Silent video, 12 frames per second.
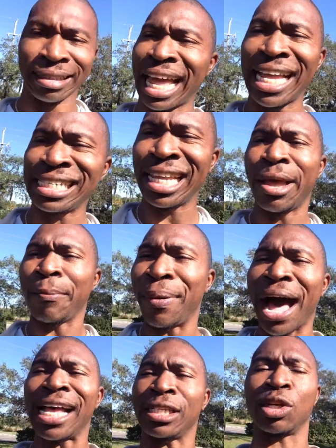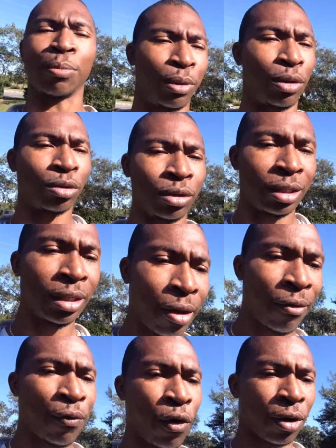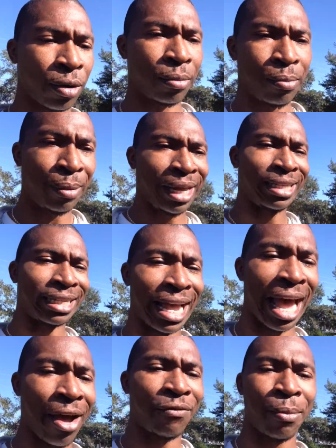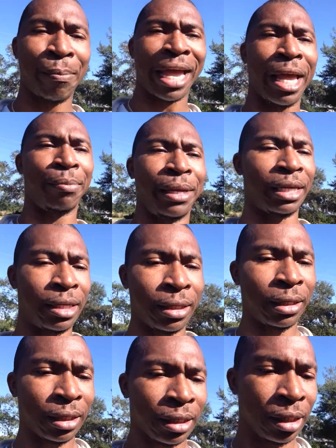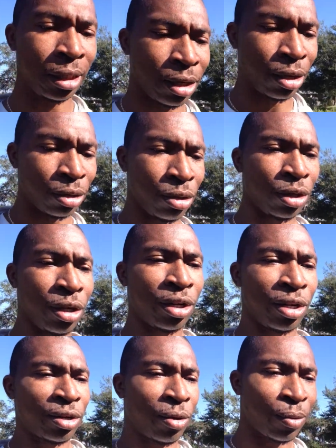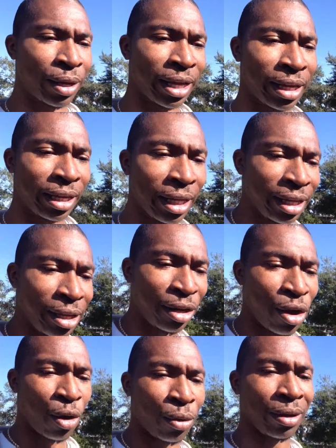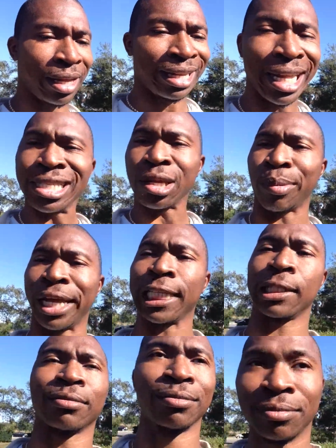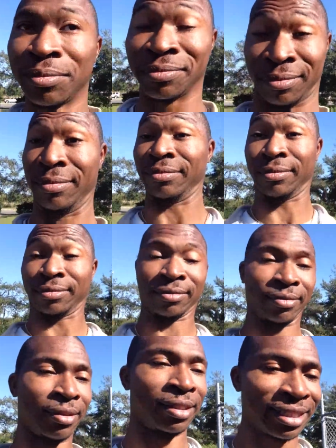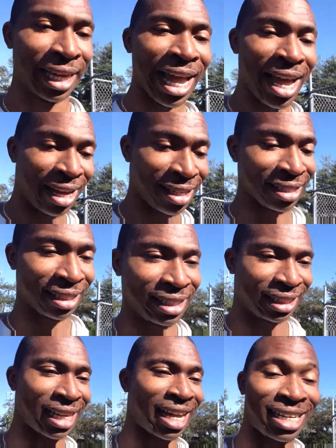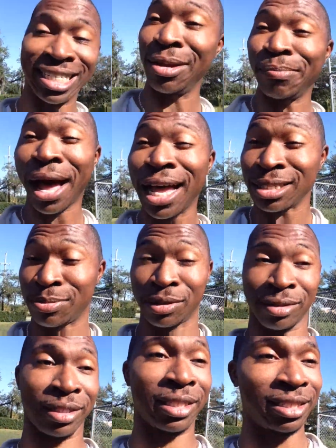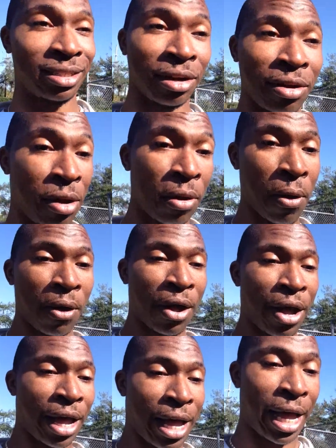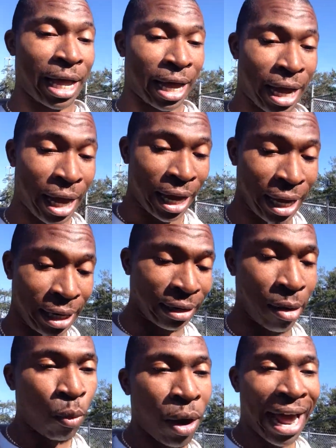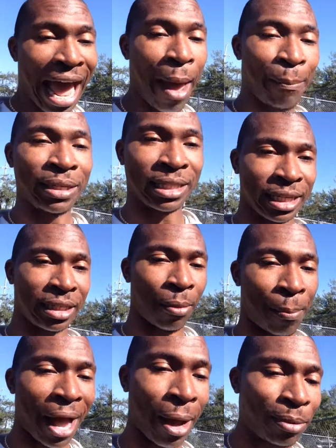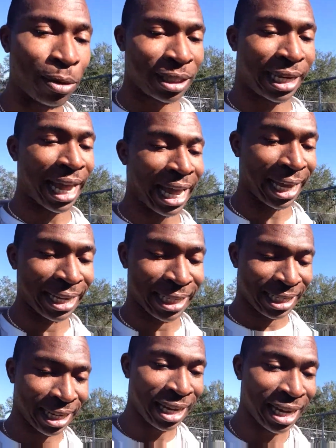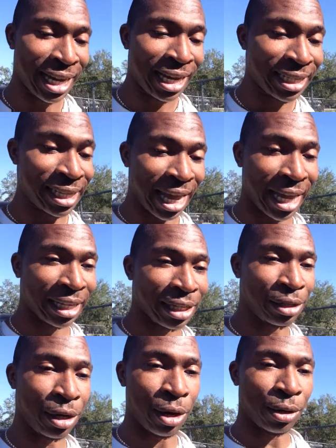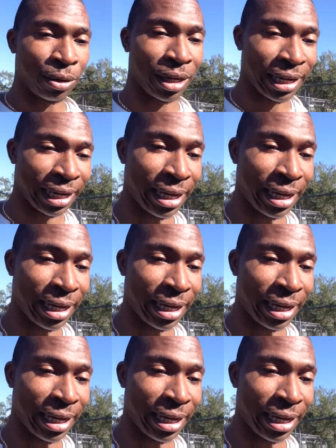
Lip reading: that's impossible for me to have a baby, you know, with, you know, Elizabeth. Yeah, he said it's impossible. Yeah. And what happens is the Bible says that, you know,